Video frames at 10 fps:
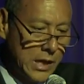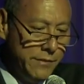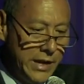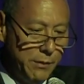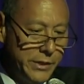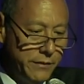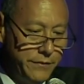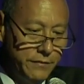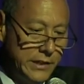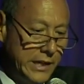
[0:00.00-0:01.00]
I've now been
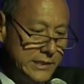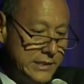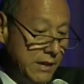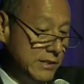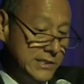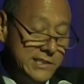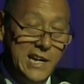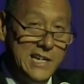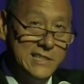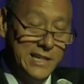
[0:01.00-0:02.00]
in 57
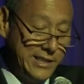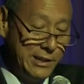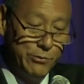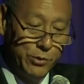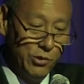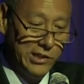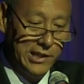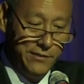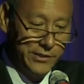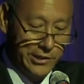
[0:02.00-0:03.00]
states, I think with
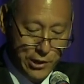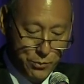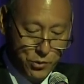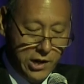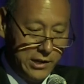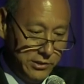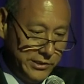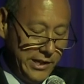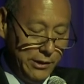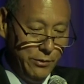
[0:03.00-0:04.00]
one left to go, Barack
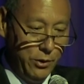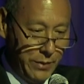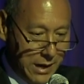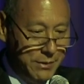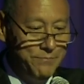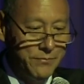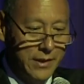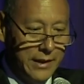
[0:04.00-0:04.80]
Hussein Obama.